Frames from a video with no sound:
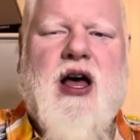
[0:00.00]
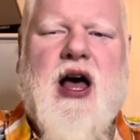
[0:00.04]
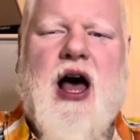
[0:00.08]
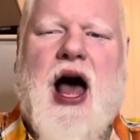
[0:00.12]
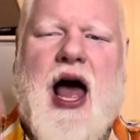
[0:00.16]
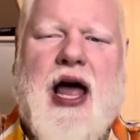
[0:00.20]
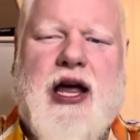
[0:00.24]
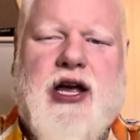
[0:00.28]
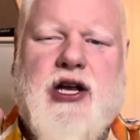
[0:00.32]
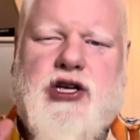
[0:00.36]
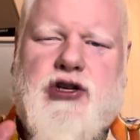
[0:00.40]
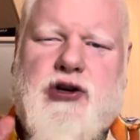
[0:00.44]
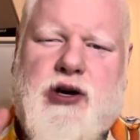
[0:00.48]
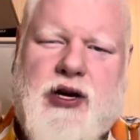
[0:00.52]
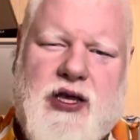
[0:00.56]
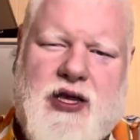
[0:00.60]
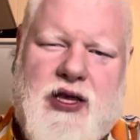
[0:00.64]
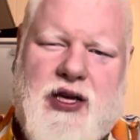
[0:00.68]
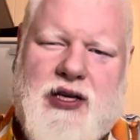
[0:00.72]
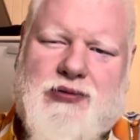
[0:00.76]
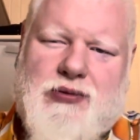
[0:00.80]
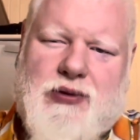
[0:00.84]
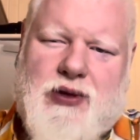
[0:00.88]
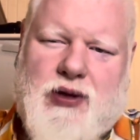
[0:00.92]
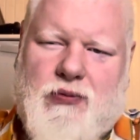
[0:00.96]
I could drink
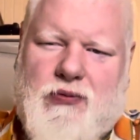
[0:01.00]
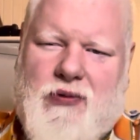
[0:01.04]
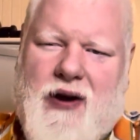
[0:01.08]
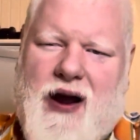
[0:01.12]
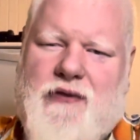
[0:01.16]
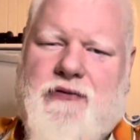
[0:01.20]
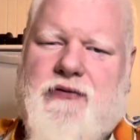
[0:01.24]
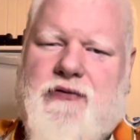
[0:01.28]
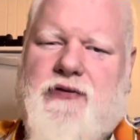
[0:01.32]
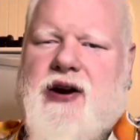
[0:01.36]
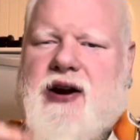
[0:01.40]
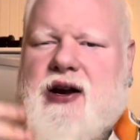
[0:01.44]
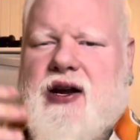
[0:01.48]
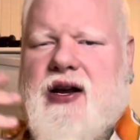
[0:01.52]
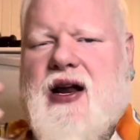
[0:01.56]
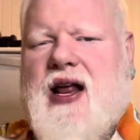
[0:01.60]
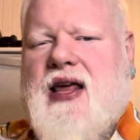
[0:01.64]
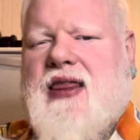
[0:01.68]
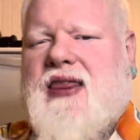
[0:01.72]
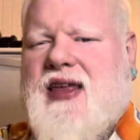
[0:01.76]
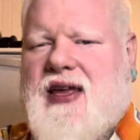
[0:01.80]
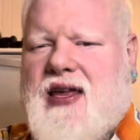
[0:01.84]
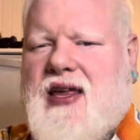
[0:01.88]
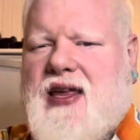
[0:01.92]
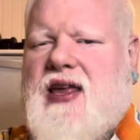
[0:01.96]
this with the Reverend and I
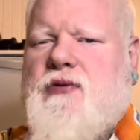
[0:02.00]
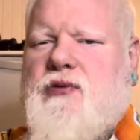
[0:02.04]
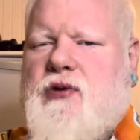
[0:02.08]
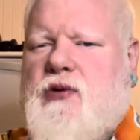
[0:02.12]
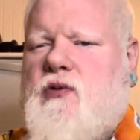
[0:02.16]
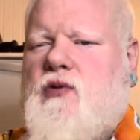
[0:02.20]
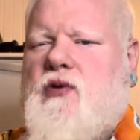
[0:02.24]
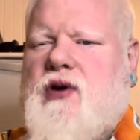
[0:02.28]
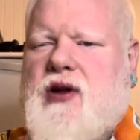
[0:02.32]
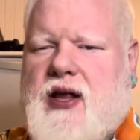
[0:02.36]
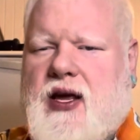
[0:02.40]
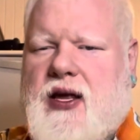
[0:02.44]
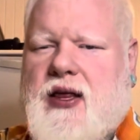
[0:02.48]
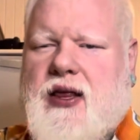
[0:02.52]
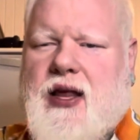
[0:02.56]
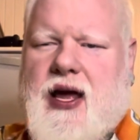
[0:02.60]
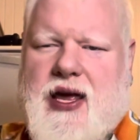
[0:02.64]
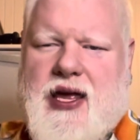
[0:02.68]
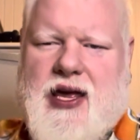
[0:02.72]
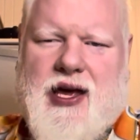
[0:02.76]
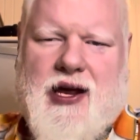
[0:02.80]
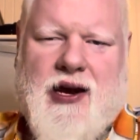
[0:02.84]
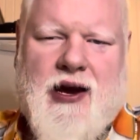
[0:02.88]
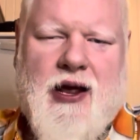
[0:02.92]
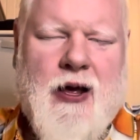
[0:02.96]
think he would really
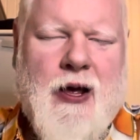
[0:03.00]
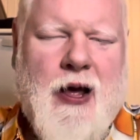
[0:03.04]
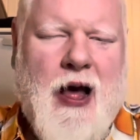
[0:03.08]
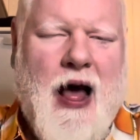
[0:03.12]
like it.